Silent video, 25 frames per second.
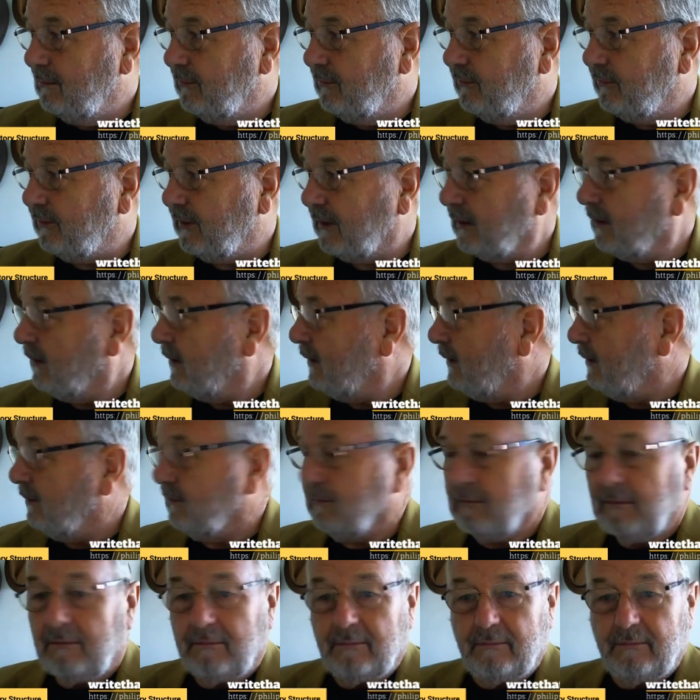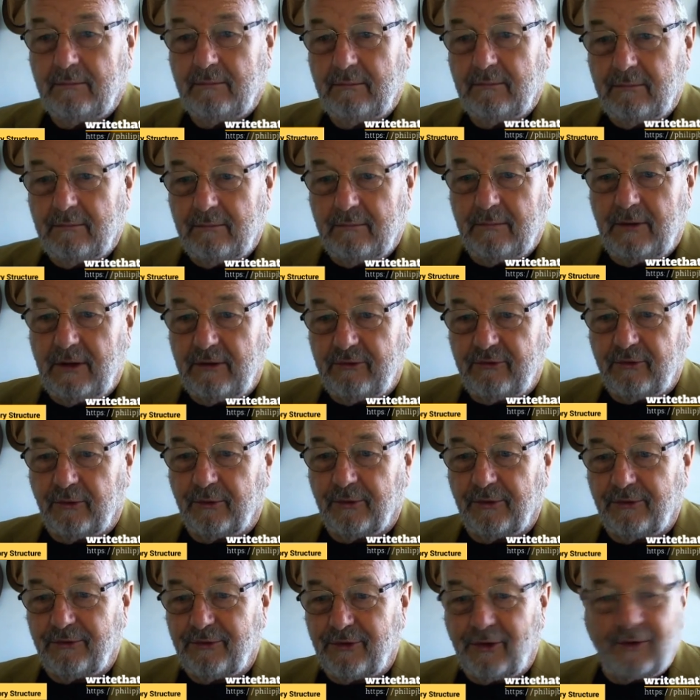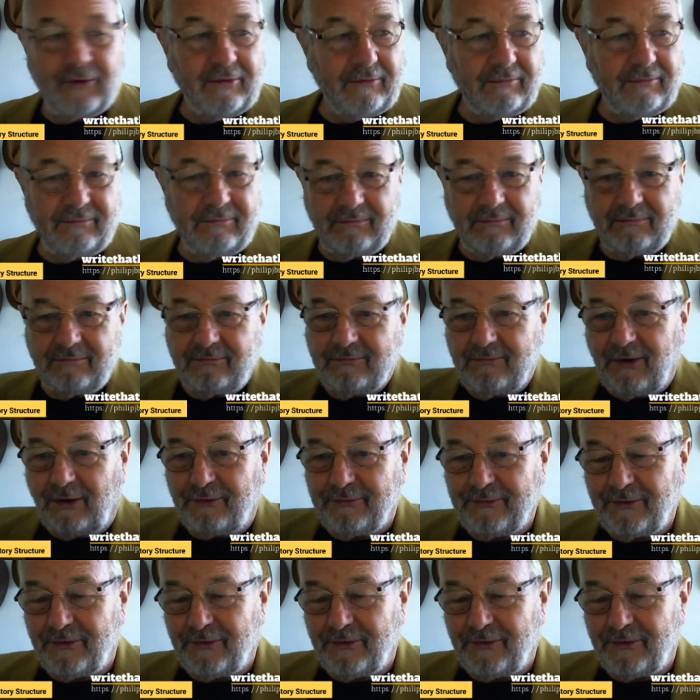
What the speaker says: suddenly his daughter's gone off